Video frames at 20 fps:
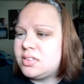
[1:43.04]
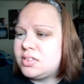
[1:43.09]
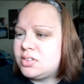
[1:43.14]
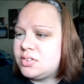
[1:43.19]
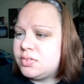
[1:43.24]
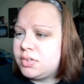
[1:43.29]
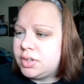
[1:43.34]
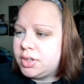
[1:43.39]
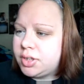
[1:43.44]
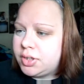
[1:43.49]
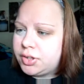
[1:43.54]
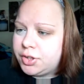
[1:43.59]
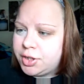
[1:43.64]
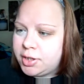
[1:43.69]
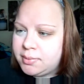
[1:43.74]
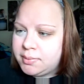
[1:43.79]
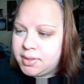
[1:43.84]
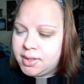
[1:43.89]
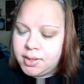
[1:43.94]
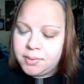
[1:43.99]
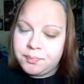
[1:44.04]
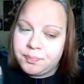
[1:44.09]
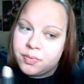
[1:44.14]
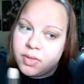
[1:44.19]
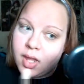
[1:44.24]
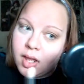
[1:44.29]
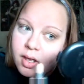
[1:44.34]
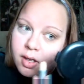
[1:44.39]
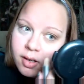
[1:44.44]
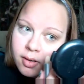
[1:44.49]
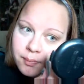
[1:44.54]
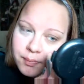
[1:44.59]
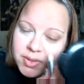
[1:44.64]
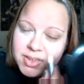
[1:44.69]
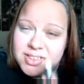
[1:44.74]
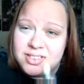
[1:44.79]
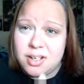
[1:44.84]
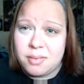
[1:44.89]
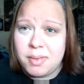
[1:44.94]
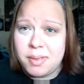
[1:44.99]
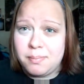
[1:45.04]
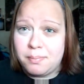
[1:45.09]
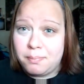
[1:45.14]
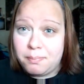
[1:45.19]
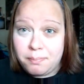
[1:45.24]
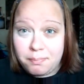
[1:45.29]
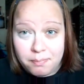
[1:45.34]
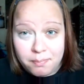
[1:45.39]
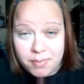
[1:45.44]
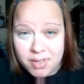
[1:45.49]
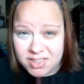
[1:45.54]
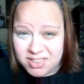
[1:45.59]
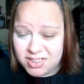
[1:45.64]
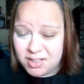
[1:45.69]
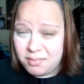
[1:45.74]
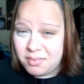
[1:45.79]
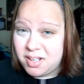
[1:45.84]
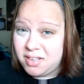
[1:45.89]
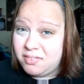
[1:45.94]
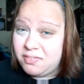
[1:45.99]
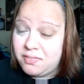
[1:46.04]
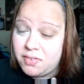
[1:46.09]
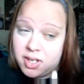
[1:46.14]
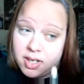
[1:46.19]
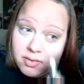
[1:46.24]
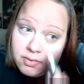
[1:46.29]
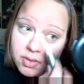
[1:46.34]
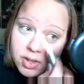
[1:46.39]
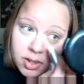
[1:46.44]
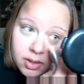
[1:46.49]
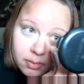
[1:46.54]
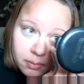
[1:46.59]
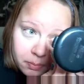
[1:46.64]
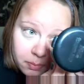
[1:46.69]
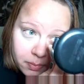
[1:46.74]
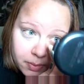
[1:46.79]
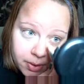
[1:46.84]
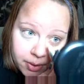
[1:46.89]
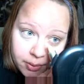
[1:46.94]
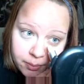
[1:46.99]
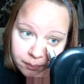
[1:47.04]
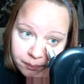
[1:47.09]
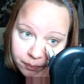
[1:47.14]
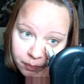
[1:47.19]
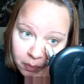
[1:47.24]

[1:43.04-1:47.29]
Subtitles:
is really creamy. It's not my favorite, but